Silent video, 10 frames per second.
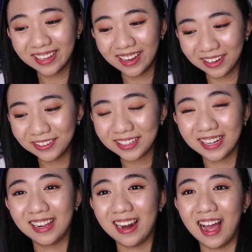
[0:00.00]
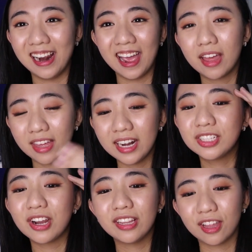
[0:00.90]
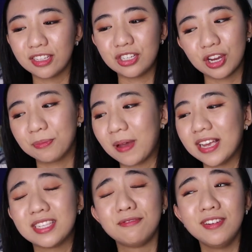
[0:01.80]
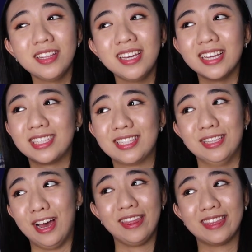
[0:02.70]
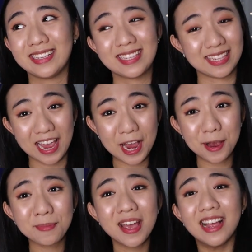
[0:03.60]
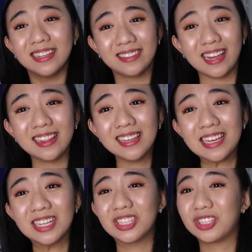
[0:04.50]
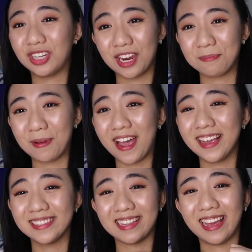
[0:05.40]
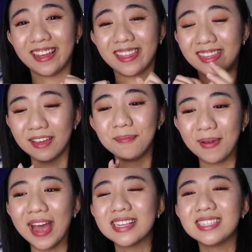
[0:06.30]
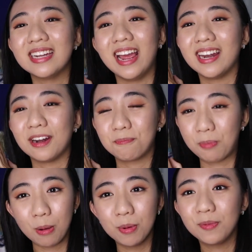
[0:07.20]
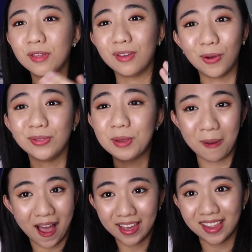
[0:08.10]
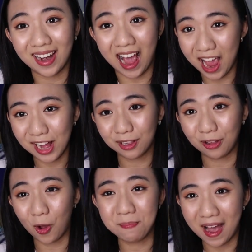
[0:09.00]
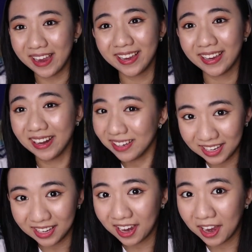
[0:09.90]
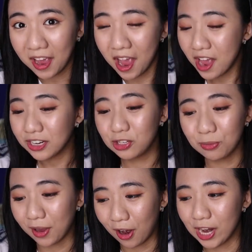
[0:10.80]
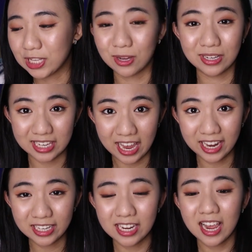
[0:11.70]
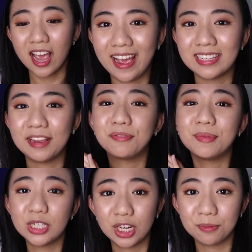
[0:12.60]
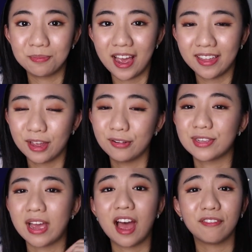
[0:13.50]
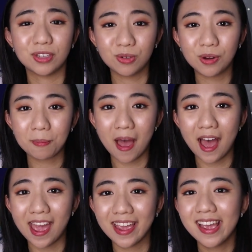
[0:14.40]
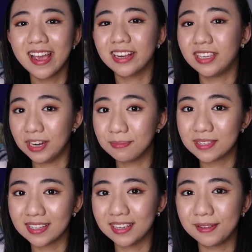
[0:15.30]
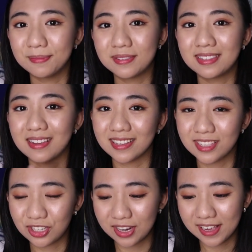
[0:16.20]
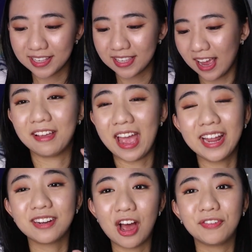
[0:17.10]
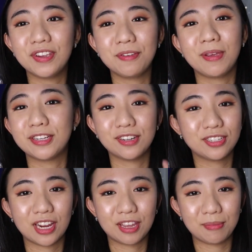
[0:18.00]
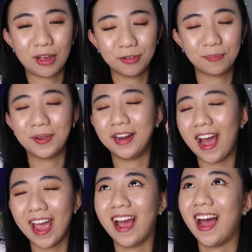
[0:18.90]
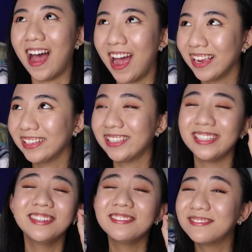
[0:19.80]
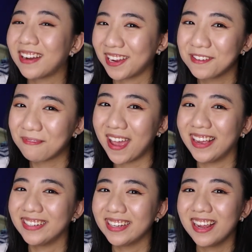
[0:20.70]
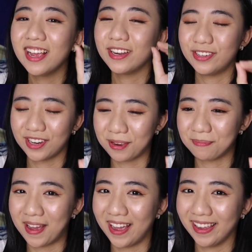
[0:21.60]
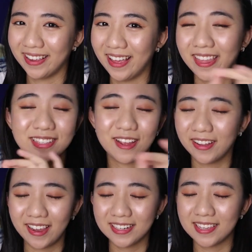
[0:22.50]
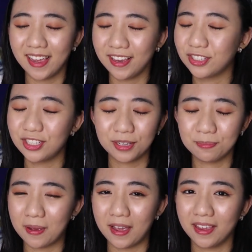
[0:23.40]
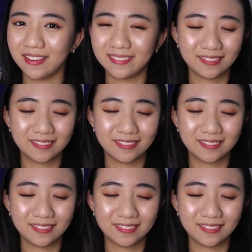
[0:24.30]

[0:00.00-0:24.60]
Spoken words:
Ganun ka lala. Then I tried other chicken pies. Really, it's not the same. Daily Eats chicken pie is like the best and probably the only pie that I'll buying and eating to my heart's content. Aside from the chicken pie, they also have a tuna pie, dim sum, sausages, and coffee. Make sure to check them out. But I highly recommend chicken pie. That's all I gotta say. Chicken pie.